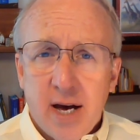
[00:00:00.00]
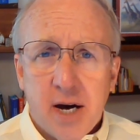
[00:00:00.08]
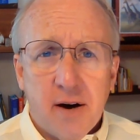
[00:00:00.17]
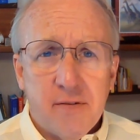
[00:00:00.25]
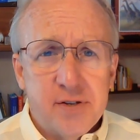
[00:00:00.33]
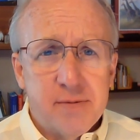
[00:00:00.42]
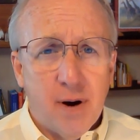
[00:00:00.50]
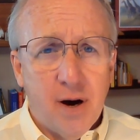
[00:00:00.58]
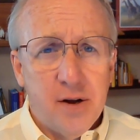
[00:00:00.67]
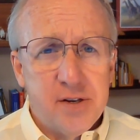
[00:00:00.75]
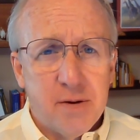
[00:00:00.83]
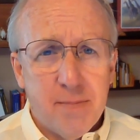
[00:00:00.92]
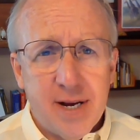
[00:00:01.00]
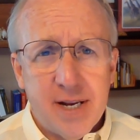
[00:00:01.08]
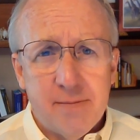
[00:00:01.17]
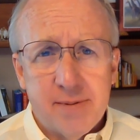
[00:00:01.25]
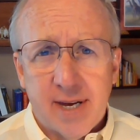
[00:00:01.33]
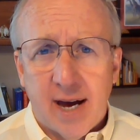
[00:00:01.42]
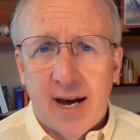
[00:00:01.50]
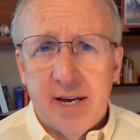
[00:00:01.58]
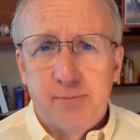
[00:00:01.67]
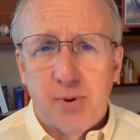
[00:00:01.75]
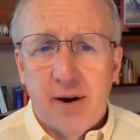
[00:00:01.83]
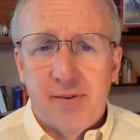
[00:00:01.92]
of small to medium
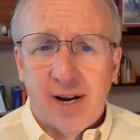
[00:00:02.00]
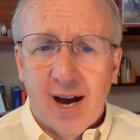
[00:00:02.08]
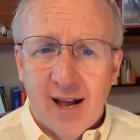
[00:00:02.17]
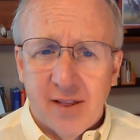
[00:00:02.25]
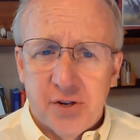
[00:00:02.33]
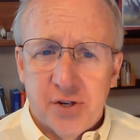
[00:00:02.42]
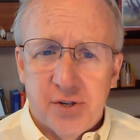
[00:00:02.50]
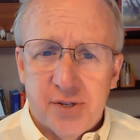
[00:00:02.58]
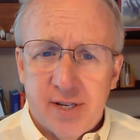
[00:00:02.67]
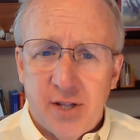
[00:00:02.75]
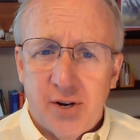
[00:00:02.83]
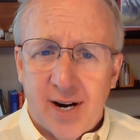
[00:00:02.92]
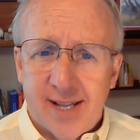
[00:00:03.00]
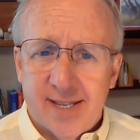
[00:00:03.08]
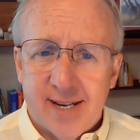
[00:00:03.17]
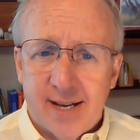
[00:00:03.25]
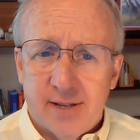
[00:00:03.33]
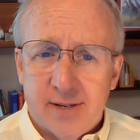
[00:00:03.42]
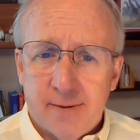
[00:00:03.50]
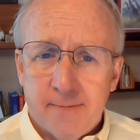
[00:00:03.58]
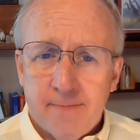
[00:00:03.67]
sized private colleges in the United States.